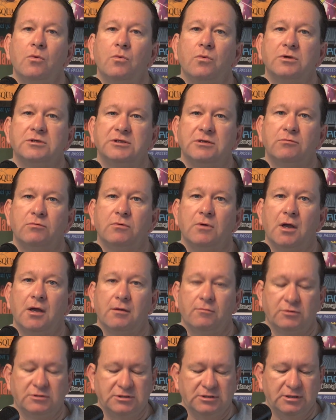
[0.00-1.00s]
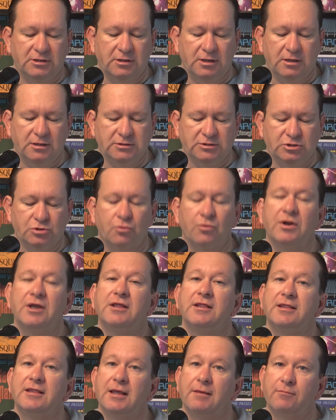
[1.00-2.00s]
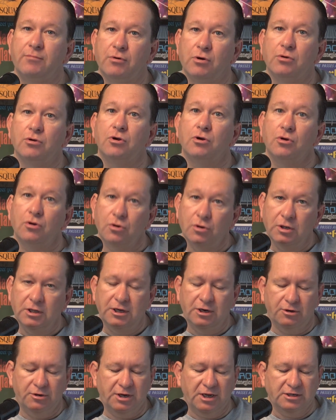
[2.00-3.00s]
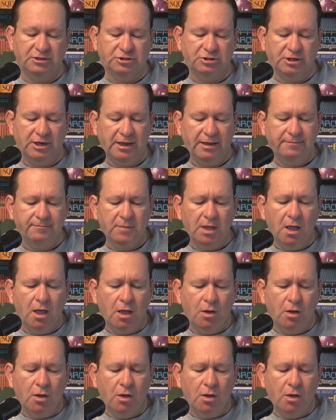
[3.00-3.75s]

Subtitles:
was a story that broke earlier yesterday,